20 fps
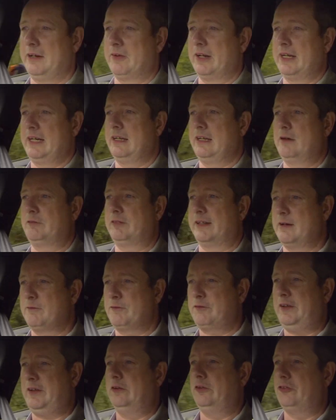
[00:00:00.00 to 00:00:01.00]
really lovely. It
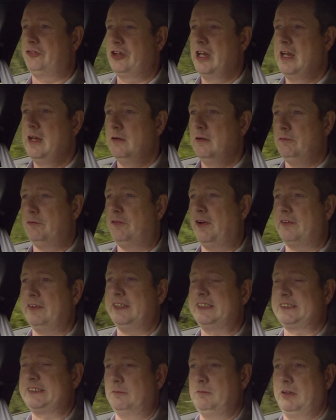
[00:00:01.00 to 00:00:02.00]
feels very
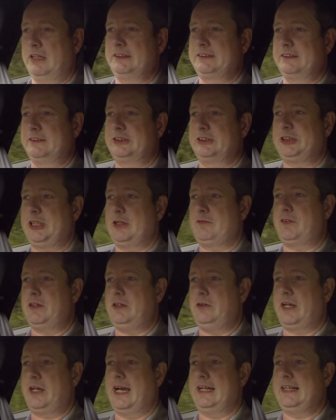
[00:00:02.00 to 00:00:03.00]
similar to the shift that
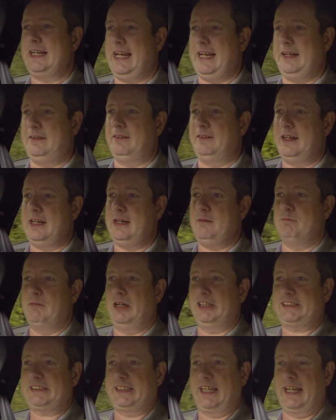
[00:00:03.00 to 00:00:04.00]
you get in the
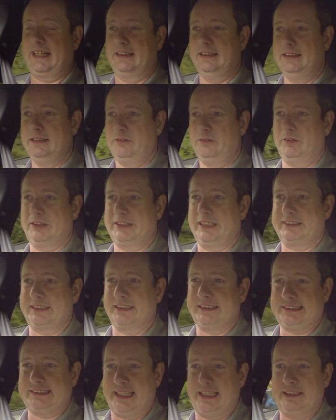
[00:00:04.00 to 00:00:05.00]
Mustang, which, as I
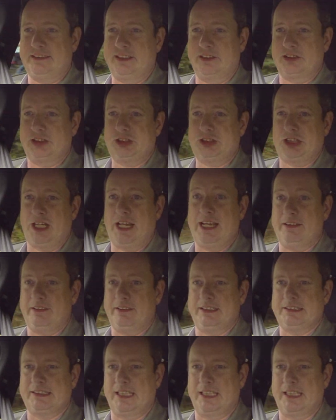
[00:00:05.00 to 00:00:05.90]
said, does share this